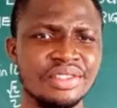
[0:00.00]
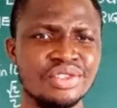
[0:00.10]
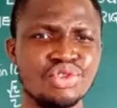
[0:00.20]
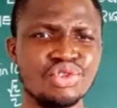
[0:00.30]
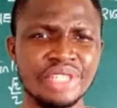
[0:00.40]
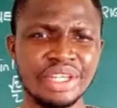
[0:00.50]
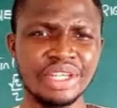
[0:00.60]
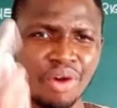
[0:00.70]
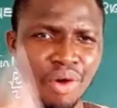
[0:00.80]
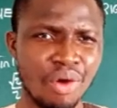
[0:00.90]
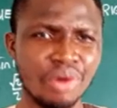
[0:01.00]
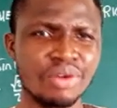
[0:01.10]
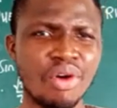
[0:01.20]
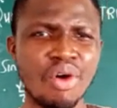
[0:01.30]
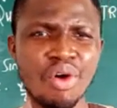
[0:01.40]
to recall
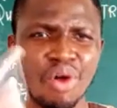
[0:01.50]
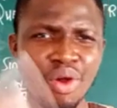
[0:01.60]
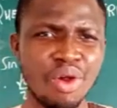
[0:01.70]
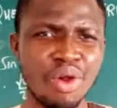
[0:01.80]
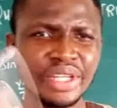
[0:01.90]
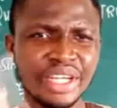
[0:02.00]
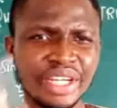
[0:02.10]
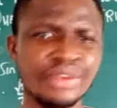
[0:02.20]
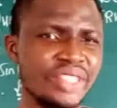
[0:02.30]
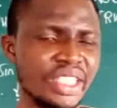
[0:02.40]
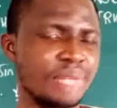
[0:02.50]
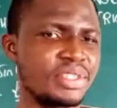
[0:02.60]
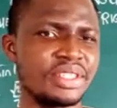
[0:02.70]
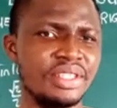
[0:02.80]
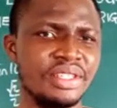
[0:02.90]
all the
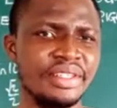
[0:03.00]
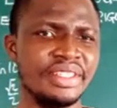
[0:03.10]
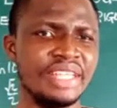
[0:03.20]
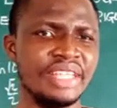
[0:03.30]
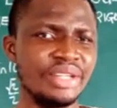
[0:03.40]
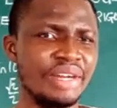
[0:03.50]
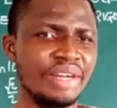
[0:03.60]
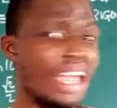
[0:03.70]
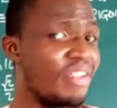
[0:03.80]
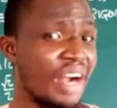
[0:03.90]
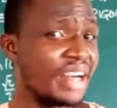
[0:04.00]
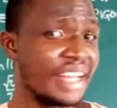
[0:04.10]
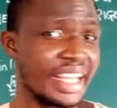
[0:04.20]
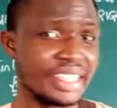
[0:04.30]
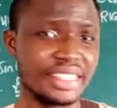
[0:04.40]
concepts that you have ever
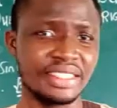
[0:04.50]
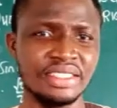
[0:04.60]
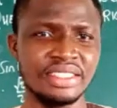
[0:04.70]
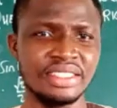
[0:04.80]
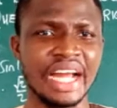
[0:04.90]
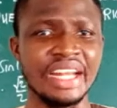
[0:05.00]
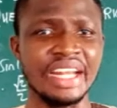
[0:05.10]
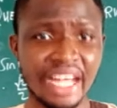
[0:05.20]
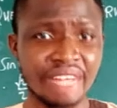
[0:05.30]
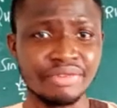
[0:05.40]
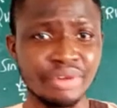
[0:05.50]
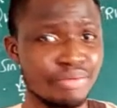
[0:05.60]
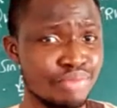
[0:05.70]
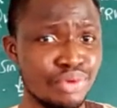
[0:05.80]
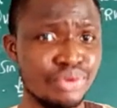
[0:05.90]
read and learned from
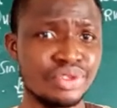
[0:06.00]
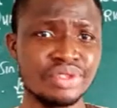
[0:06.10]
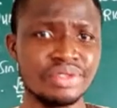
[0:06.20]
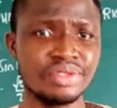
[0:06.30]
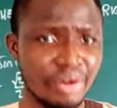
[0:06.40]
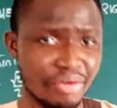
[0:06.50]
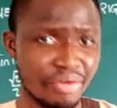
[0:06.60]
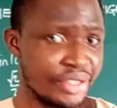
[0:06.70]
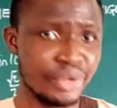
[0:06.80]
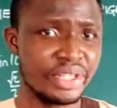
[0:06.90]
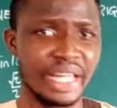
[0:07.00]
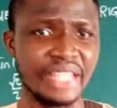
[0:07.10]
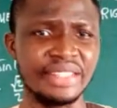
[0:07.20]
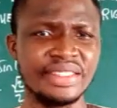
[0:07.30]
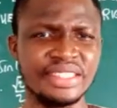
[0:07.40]
books or videos like
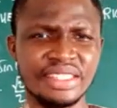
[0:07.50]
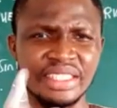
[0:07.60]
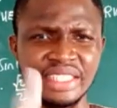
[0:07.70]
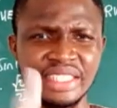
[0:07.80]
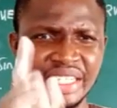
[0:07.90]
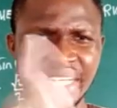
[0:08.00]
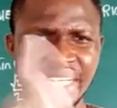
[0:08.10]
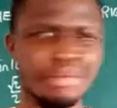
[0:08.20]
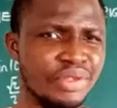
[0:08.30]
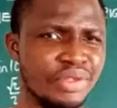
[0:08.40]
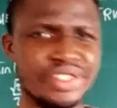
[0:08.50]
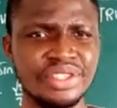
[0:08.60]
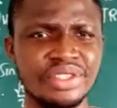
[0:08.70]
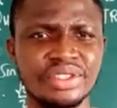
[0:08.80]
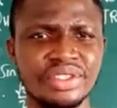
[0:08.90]
this in the name of
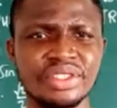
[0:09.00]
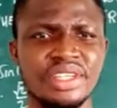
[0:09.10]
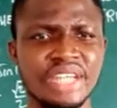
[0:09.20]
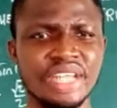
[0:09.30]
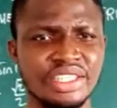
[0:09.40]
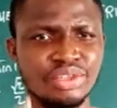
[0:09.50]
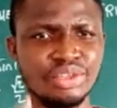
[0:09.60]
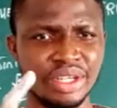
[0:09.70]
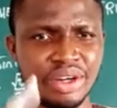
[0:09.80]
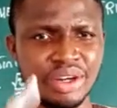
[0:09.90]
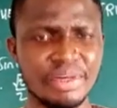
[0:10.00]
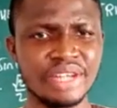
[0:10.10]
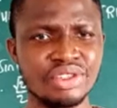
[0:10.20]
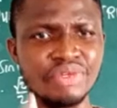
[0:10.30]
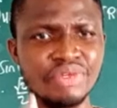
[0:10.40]
Jesus. And you will come
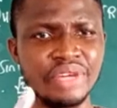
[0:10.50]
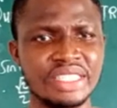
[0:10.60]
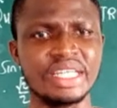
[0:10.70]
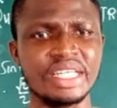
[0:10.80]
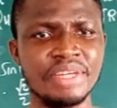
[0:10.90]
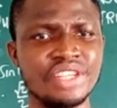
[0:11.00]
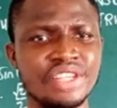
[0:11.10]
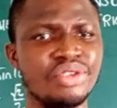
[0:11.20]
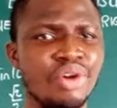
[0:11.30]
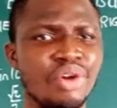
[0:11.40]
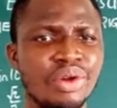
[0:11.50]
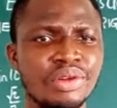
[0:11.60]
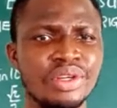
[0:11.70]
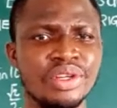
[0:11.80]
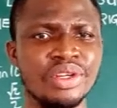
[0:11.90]
out of your examination hall
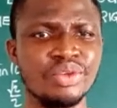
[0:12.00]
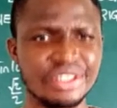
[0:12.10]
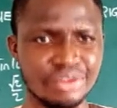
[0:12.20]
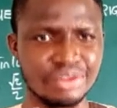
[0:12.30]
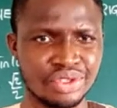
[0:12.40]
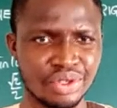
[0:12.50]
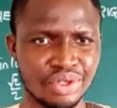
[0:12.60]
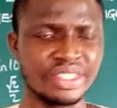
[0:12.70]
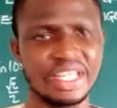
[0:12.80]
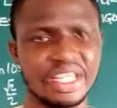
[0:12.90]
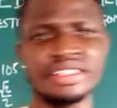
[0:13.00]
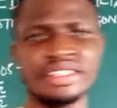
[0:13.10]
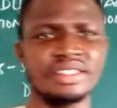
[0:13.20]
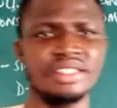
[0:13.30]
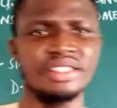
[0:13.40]
with good
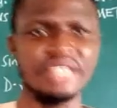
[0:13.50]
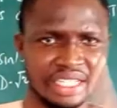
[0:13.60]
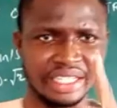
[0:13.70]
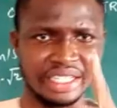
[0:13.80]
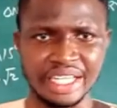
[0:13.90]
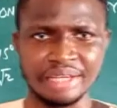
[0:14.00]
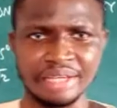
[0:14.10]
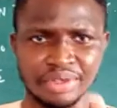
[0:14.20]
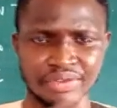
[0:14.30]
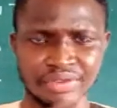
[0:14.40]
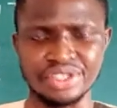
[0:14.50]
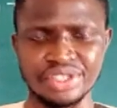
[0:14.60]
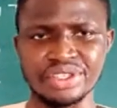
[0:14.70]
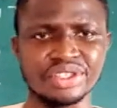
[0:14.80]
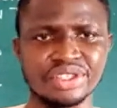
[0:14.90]
success in the name of
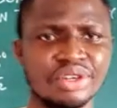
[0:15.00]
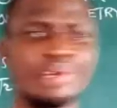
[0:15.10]
Jesus. God